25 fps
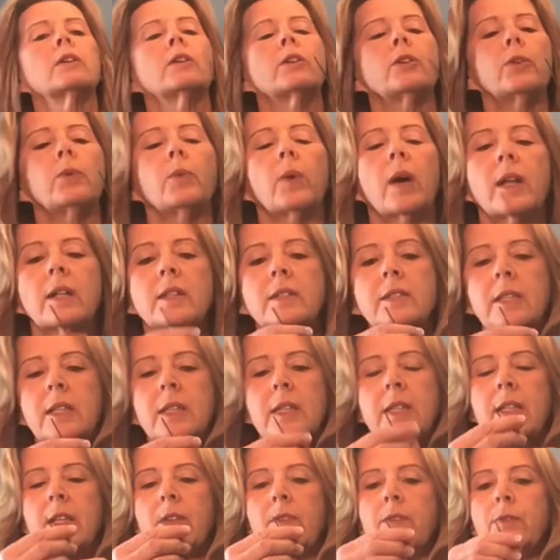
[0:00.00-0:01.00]
you want it to
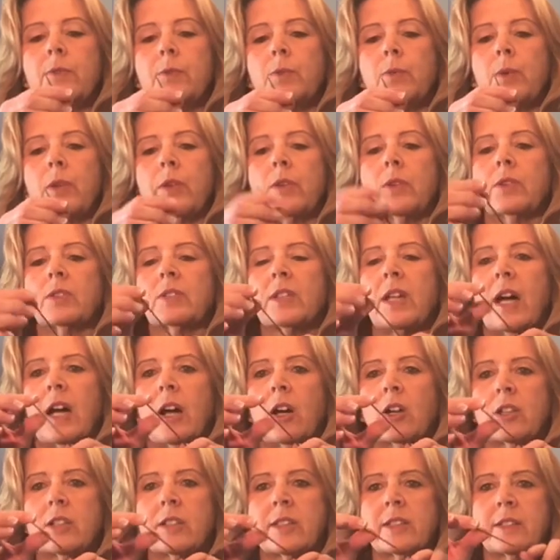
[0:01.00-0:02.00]
leave where there's a
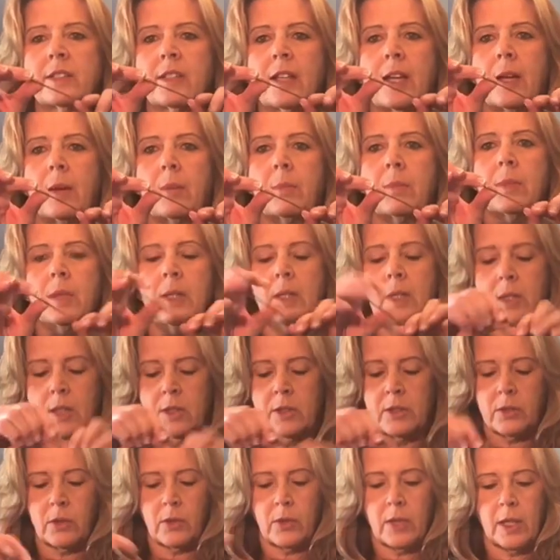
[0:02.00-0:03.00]
hard stem
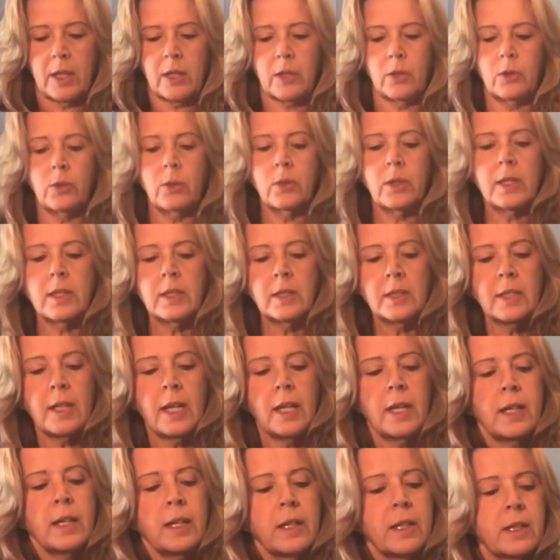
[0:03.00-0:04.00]
so that you can
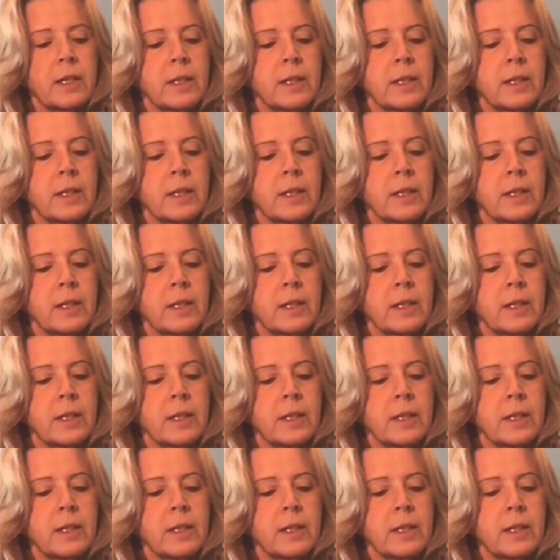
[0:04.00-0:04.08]
take